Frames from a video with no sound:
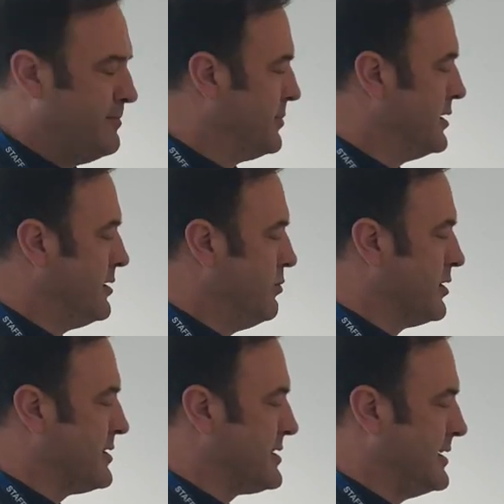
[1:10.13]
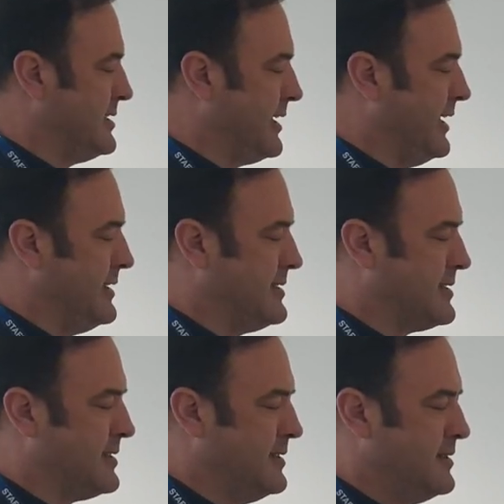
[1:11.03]
But what I say to
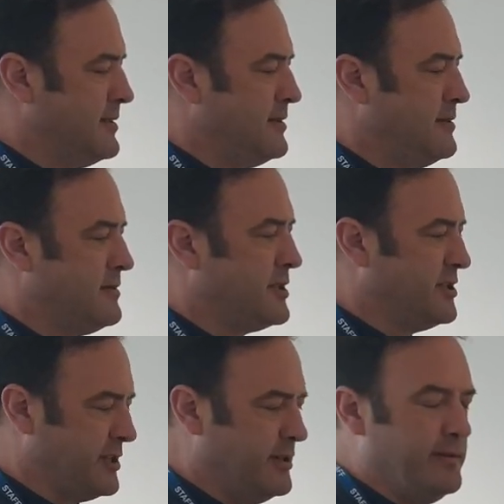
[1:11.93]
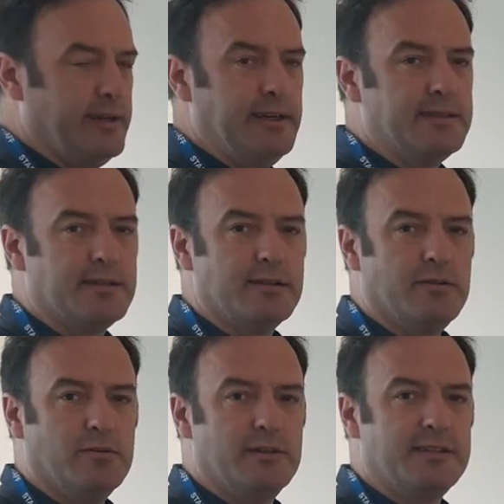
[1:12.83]
kids to do is
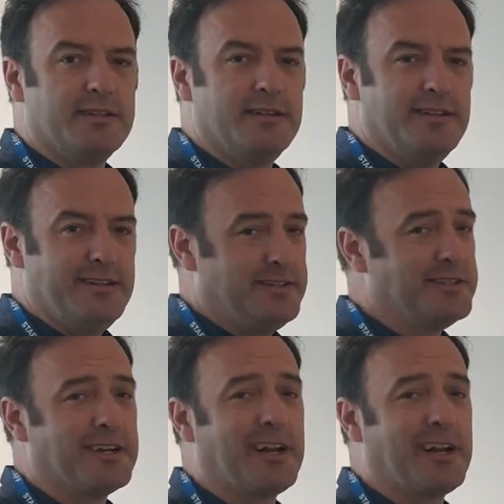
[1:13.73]
always, this is a